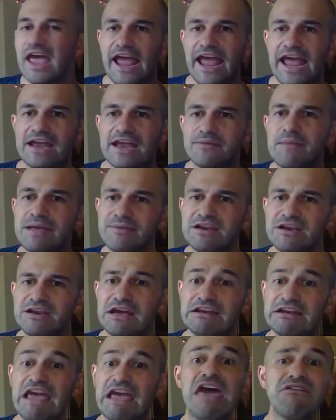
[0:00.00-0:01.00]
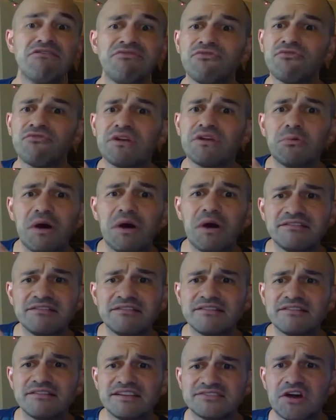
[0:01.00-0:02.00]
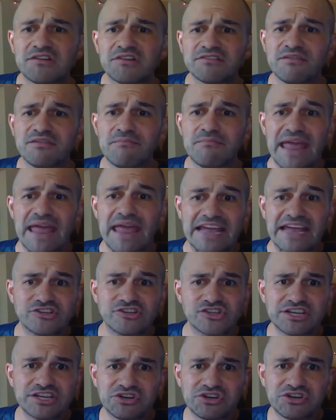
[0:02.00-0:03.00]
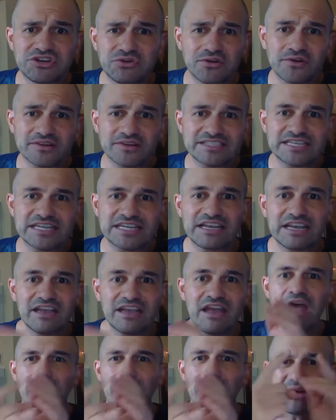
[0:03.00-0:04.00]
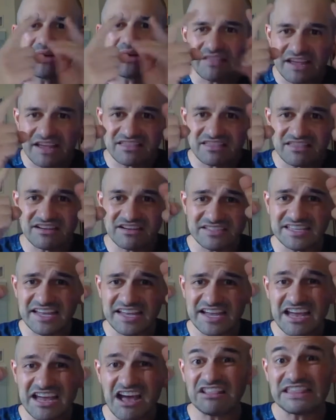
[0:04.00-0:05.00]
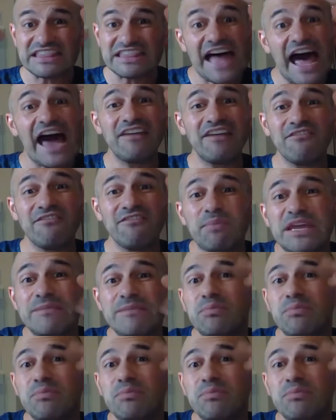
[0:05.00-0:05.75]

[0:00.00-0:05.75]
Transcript: And maybe not everyone has got the mansion in New York City, but like there's like a lot of